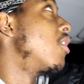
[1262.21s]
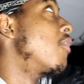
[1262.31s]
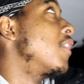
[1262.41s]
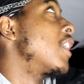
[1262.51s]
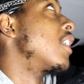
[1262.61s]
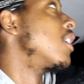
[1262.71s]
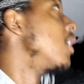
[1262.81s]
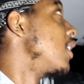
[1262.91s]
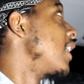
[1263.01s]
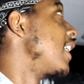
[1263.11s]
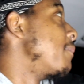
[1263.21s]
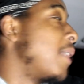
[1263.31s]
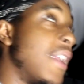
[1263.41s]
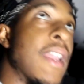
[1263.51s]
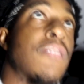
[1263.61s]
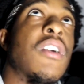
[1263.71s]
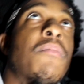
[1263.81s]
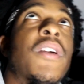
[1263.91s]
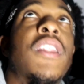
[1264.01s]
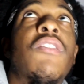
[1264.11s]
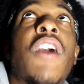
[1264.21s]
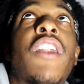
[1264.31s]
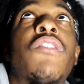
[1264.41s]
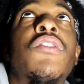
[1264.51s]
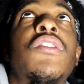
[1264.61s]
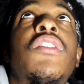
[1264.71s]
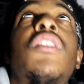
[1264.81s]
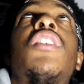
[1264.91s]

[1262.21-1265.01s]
other than it being kept on by the little handles.